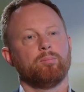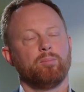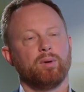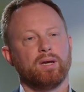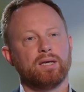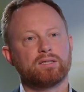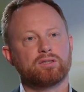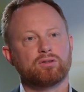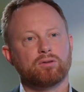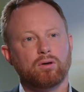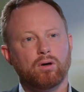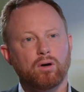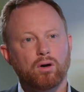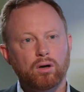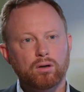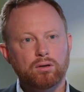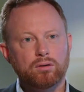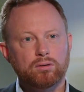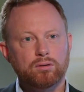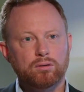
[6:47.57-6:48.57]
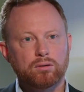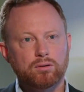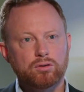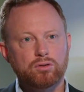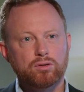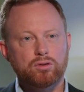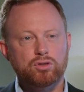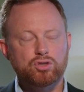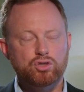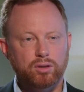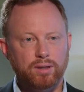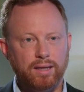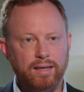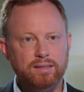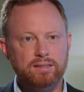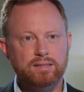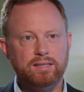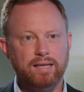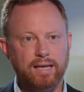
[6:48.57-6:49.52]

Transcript: Based on today's